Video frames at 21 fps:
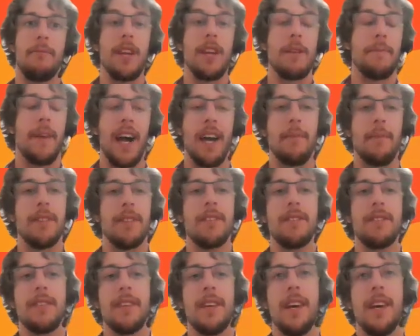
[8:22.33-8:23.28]

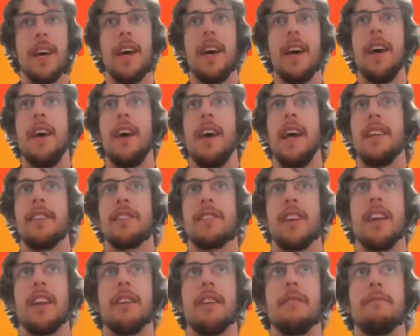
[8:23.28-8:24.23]
repayments, it's
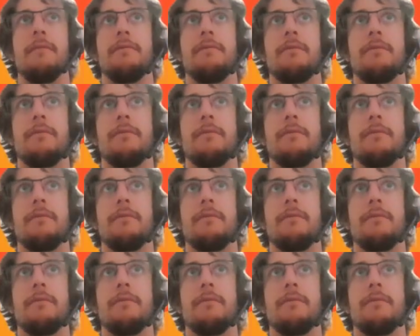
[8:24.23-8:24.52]
going to,